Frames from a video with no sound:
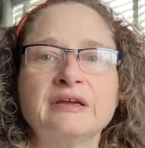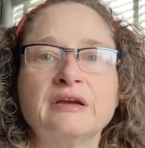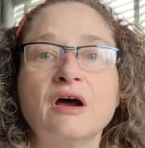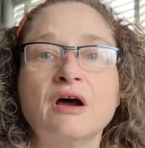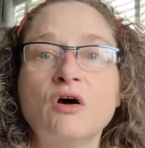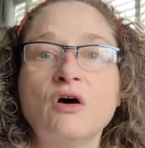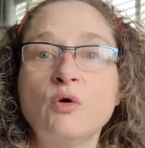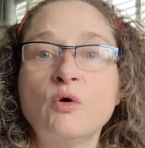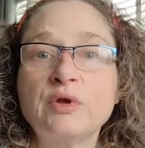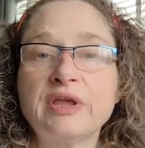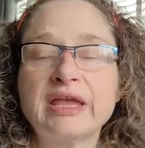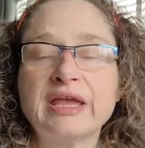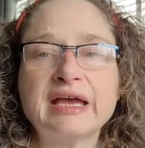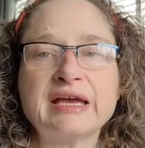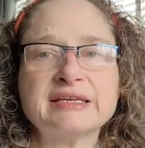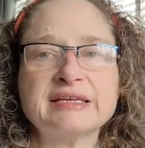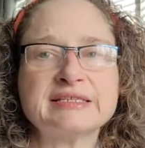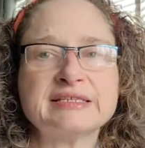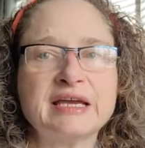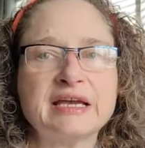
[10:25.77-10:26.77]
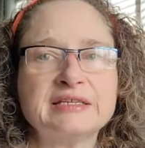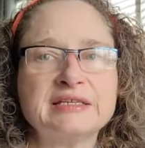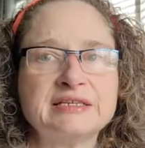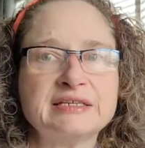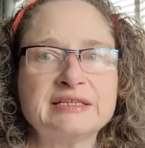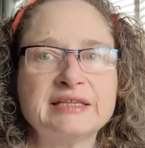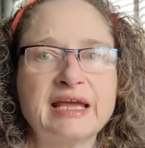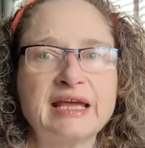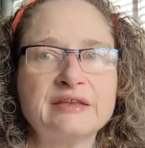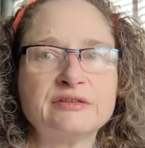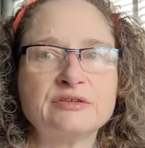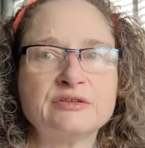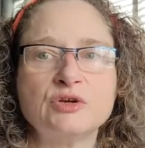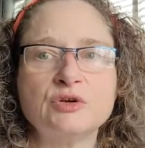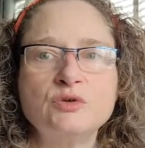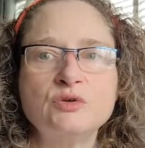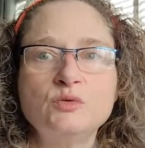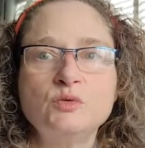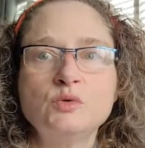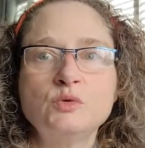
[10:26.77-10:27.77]
Oh, yes, I did that
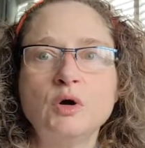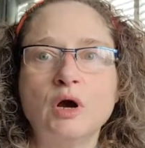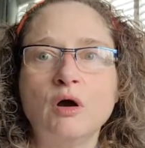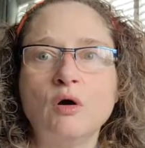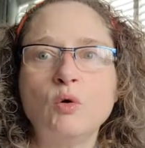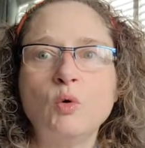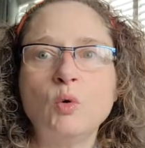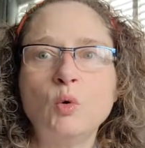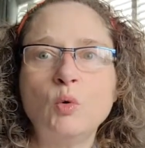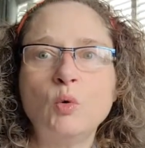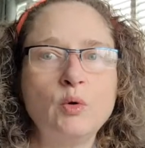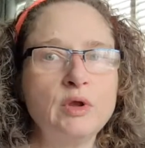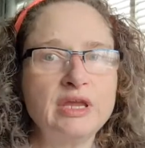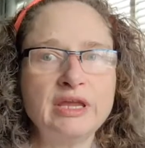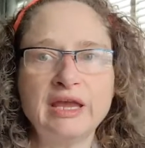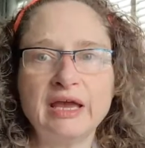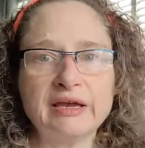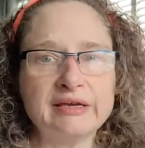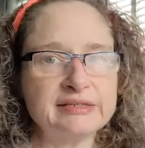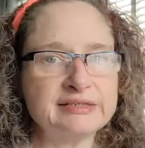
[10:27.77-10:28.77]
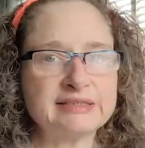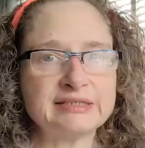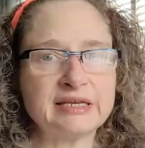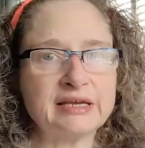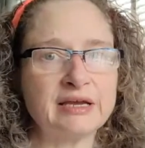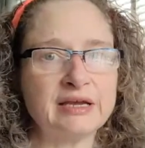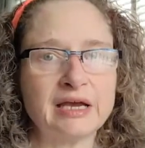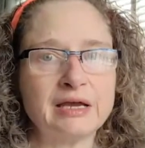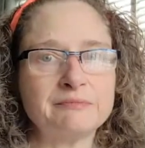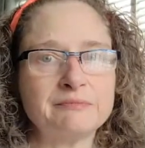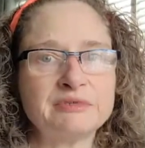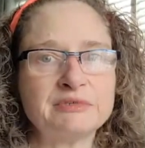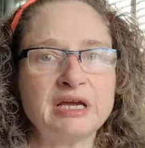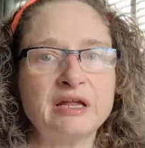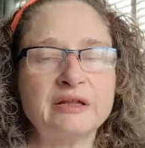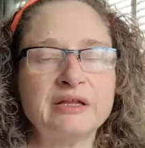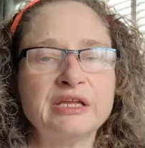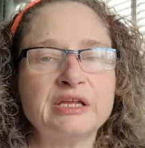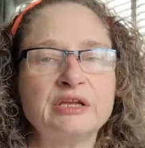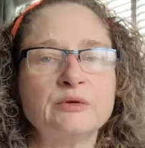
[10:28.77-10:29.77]
too. Oh, yes, I'm
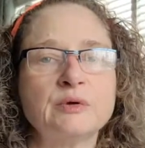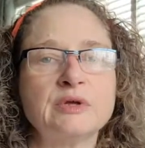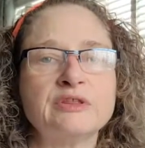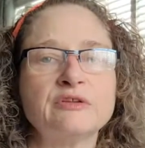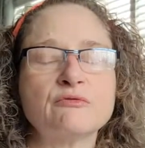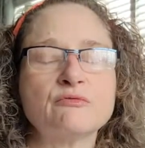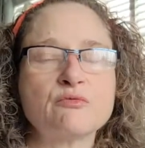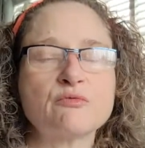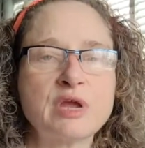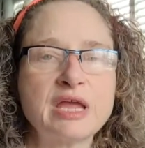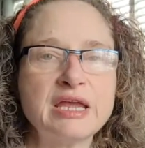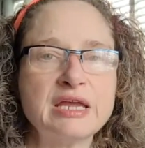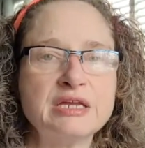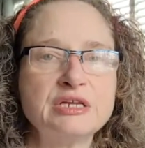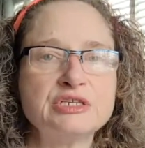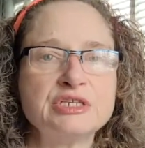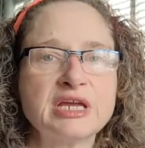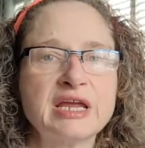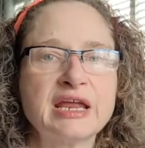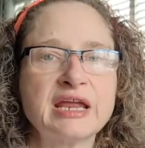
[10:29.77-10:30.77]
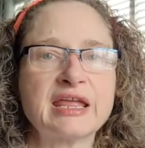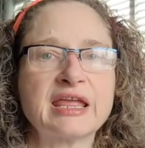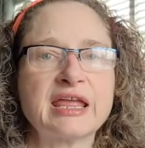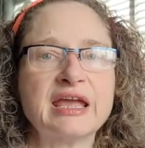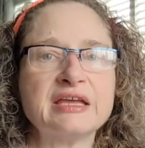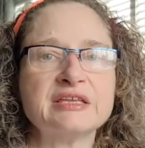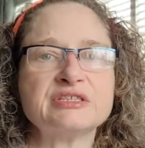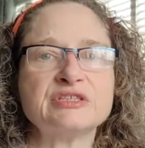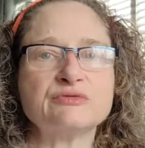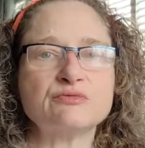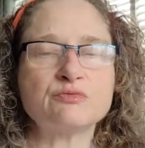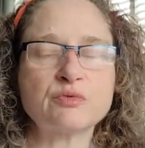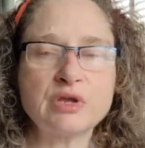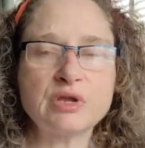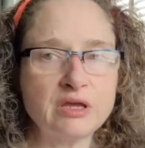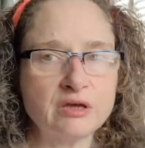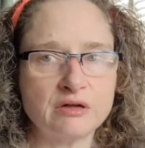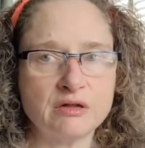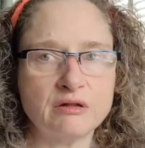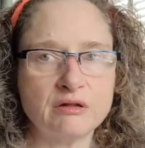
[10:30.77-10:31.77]
telling you, in the rage, it gets
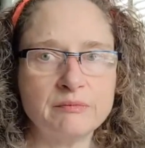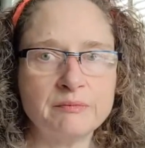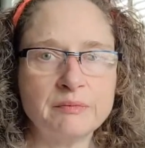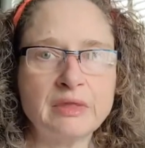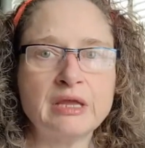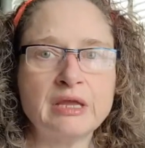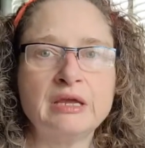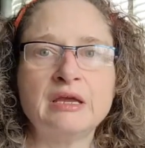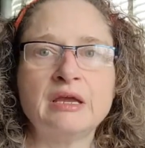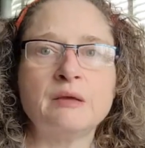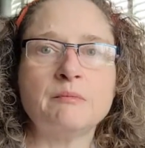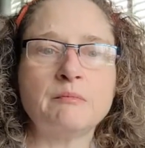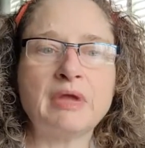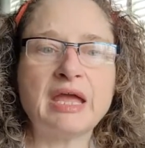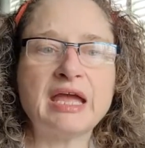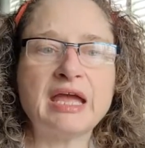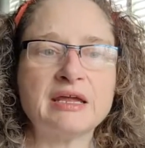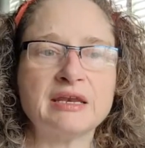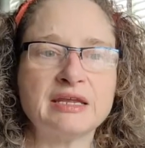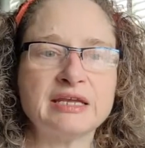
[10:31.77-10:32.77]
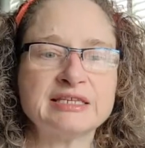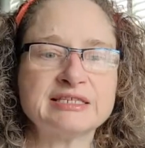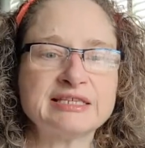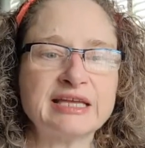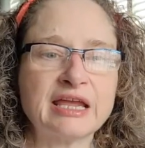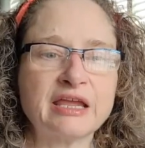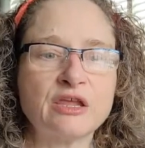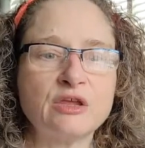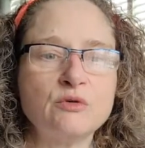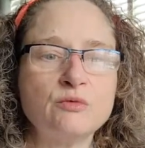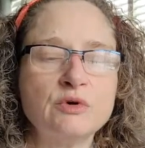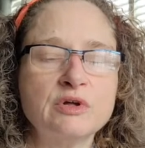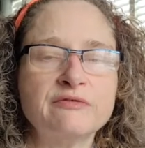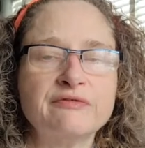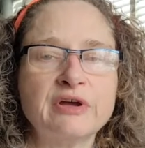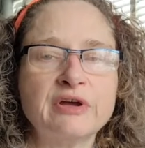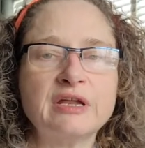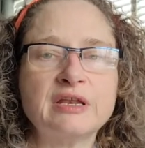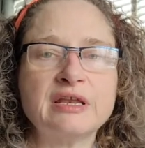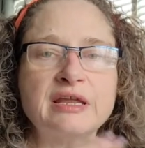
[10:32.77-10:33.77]
real. Man, it's like you will
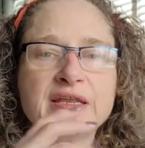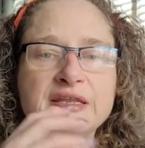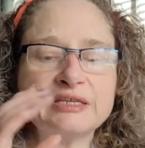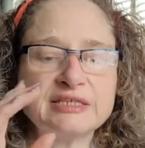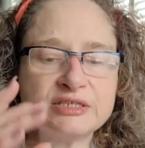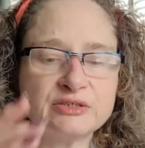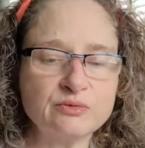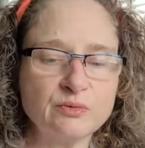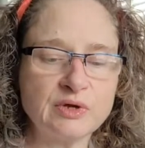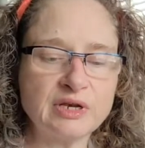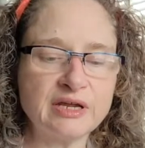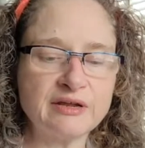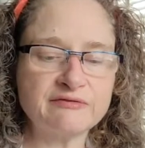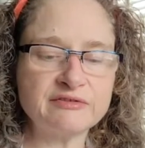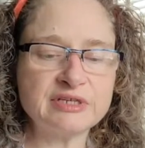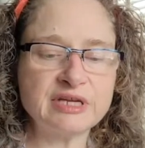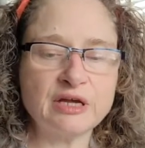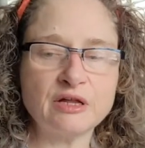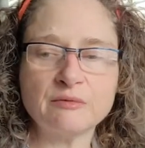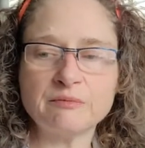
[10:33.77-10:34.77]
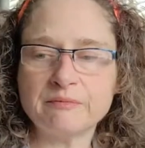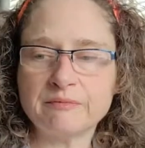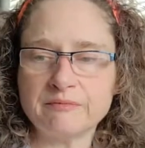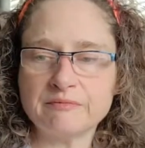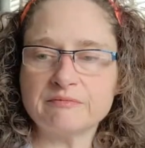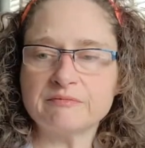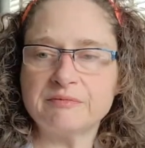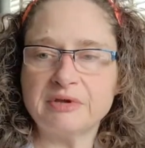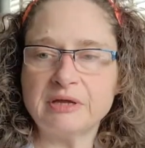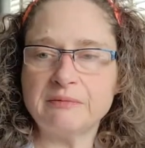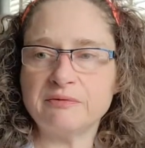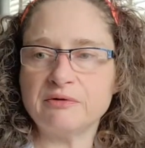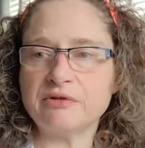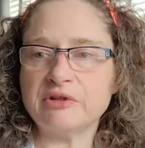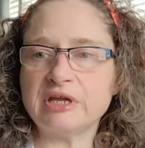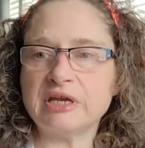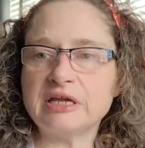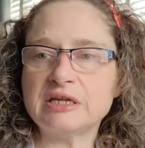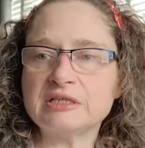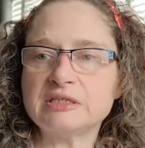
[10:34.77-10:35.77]
find, and this is what I tell people
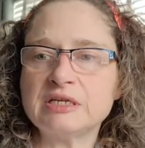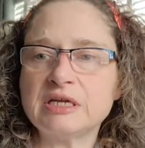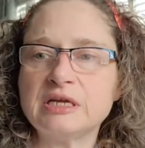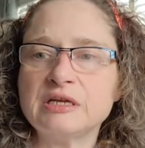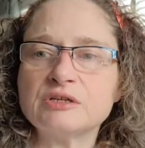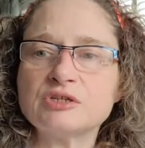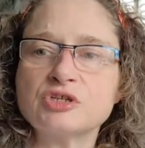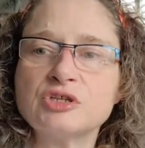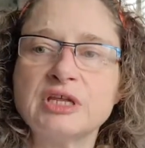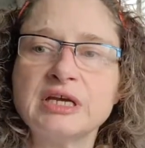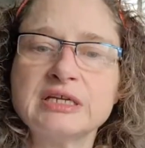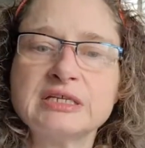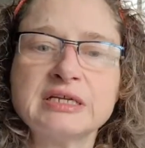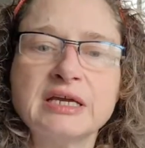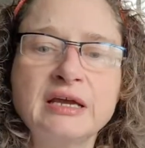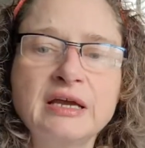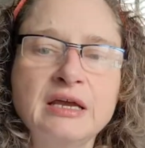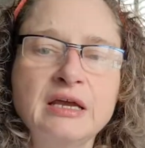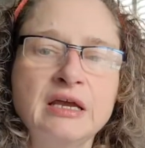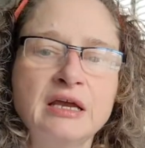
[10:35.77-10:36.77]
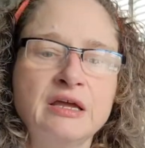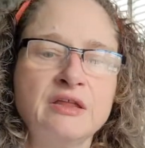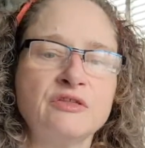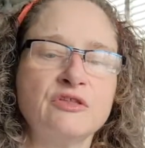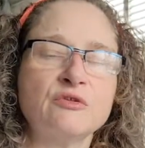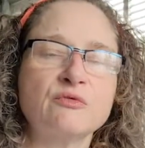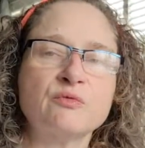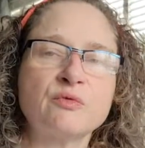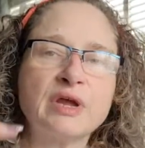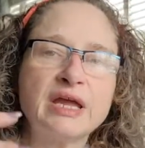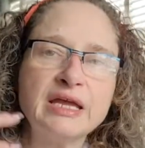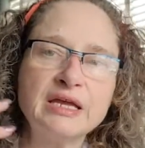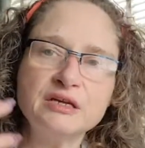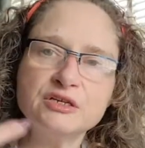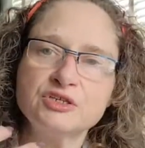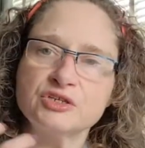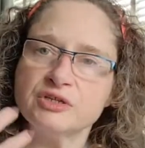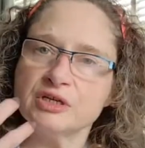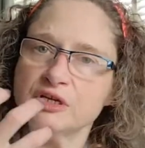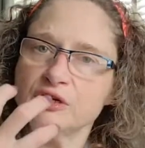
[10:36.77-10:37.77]
that I teach, that the
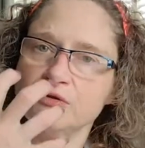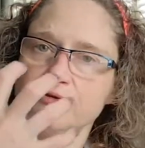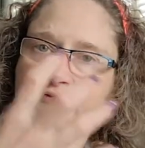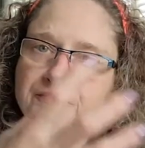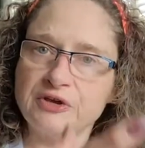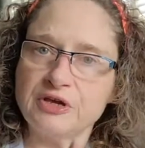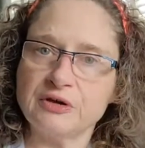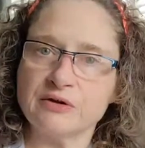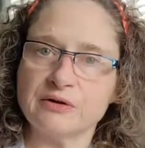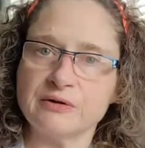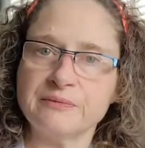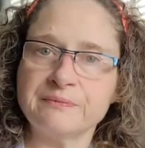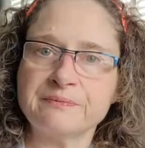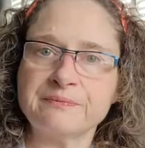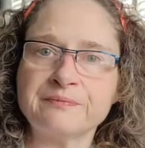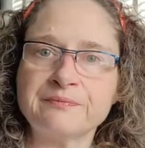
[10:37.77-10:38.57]
rage that you feel,